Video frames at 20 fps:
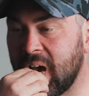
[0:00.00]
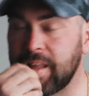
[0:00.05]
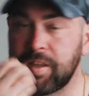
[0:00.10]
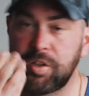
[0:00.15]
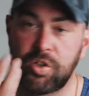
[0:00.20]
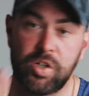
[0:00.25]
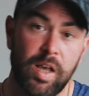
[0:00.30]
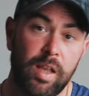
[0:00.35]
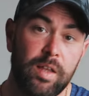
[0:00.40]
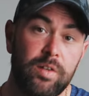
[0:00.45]

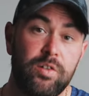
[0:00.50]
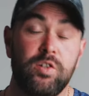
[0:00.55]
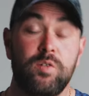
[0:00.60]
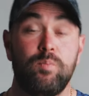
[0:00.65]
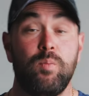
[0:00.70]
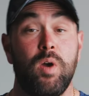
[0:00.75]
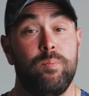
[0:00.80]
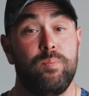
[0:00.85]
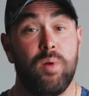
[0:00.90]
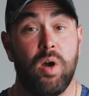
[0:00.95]
Other
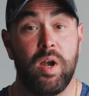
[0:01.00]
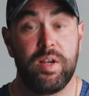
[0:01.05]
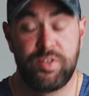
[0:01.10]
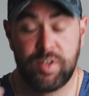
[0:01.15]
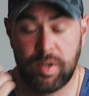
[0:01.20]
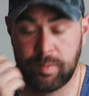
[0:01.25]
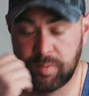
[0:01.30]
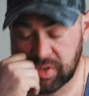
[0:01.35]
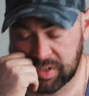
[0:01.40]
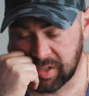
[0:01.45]
challenges, my
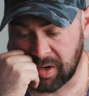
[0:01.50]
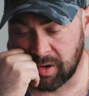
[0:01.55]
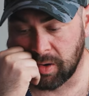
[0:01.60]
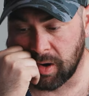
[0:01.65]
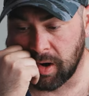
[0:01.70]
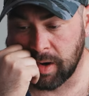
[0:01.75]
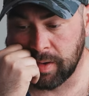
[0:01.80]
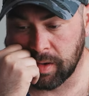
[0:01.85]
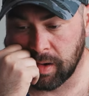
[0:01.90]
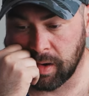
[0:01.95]
biceps.
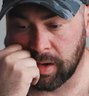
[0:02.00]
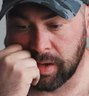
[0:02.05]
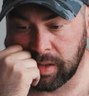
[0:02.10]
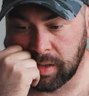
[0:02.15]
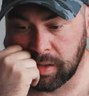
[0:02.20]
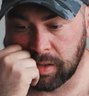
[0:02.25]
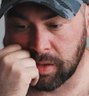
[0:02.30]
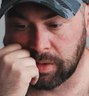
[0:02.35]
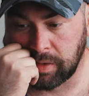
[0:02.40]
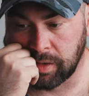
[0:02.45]
So I,
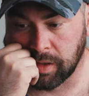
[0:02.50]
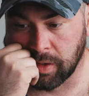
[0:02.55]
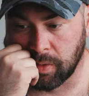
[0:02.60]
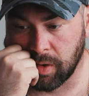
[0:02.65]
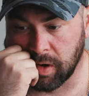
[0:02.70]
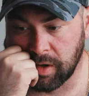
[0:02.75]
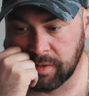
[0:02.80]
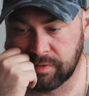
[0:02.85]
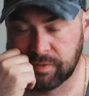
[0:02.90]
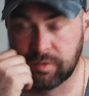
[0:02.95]
you
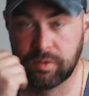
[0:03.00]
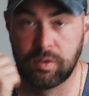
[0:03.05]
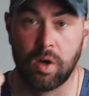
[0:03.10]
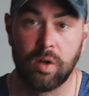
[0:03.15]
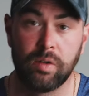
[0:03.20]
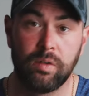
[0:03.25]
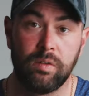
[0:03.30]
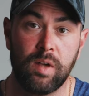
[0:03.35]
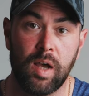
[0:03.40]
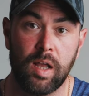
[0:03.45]
know, I've
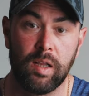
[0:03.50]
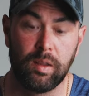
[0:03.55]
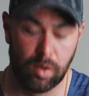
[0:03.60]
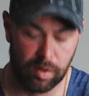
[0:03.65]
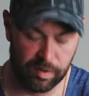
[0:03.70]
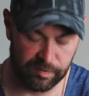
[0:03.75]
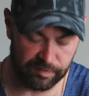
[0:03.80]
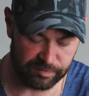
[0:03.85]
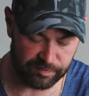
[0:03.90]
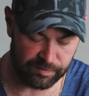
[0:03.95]
gotten a
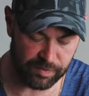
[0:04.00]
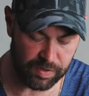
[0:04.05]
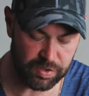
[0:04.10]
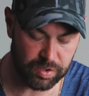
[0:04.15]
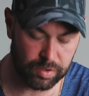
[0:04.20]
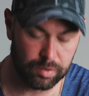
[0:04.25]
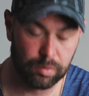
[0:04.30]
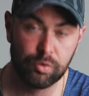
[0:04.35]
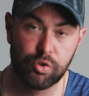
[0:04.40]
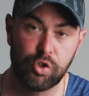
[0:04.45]
lot of
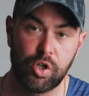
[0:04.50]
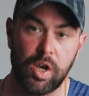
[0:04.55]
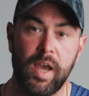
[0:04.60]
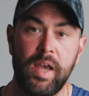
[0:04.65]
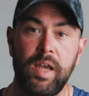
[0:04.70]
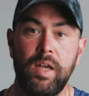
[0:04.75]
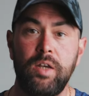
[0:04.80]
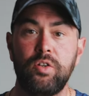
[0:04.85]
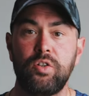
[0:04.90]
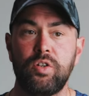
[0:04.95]
physical
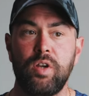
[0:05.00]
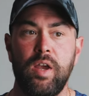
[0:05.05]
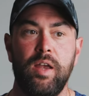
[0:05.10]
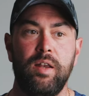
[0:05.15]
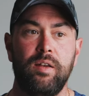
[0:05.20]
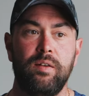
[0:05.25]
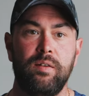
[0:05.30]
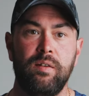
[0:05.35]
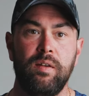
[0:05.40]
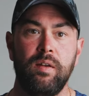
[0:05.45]
change,
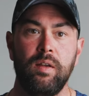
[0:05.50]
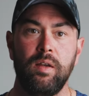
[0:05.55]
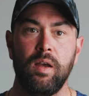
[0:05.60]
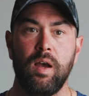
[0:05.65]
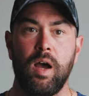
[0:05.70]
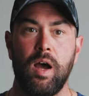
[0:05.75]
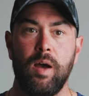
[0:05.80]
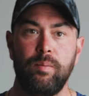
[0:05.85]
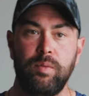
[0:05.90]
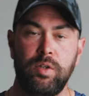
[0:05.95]
and
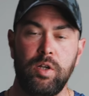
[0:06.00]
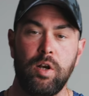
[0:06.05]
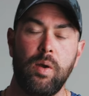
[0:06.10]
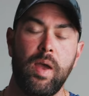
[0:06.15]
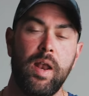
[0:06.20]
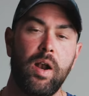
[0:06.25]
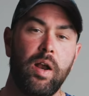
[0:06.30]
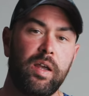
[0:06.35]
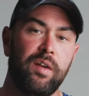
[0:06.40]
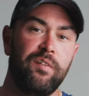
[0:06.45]
you know,
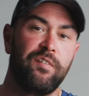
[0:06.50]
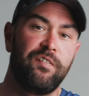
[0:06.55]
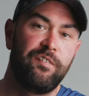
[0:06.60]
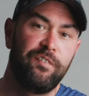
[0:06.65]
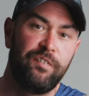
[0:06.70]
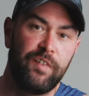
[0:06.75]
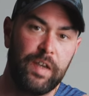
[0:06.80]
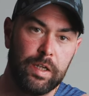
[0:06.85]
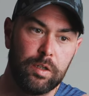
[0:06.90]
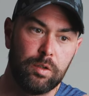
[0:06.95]
and I can
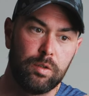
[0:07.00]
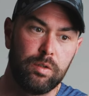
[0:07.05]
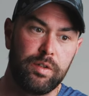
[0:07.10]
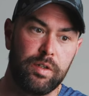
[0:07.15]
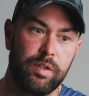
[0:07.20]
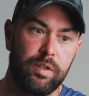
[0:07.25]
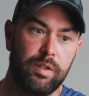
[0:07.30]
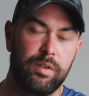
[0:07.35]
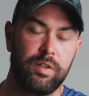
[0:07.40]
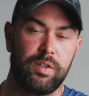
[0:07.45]
feel
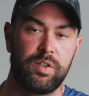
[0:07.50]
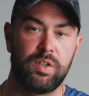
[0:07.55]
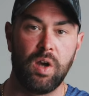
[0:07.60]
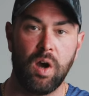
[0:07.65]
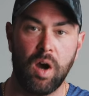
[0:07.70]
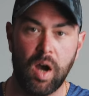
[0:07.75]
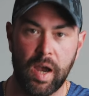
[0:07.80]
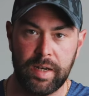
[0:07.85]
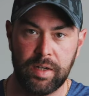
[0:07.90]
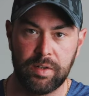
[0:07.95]
the
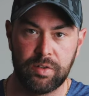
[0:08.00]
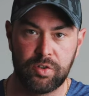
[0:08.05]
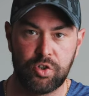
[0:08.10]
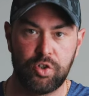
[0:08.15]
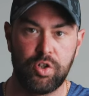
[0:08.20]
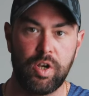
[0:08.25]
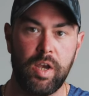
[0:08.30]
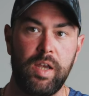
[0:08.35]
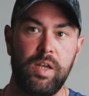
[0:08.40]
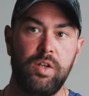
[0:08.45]
tightness
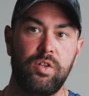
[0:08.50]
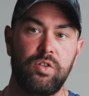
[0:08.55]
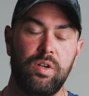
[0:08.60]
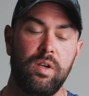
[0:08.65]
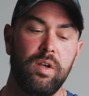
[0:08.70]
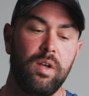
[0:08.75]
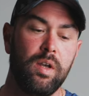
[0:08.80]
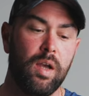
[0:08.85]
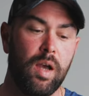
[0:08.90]
change